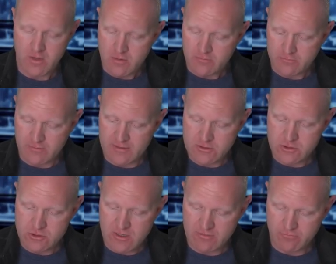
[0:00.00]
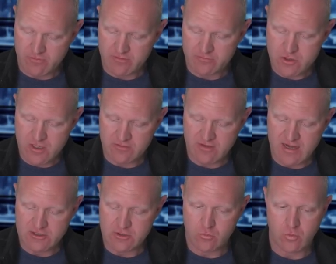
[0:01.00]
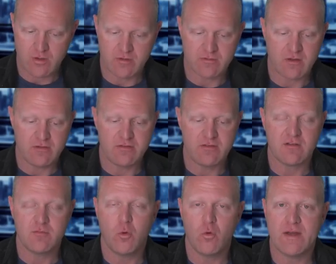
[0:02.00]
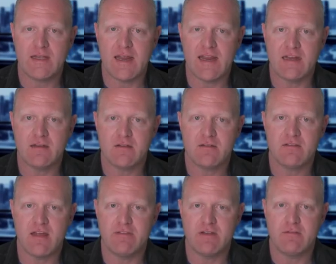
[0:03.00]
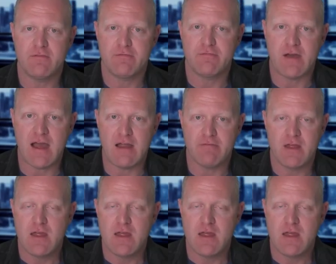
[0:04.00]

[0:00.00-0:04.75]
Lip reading: So interest rate for this transaction was 6.875.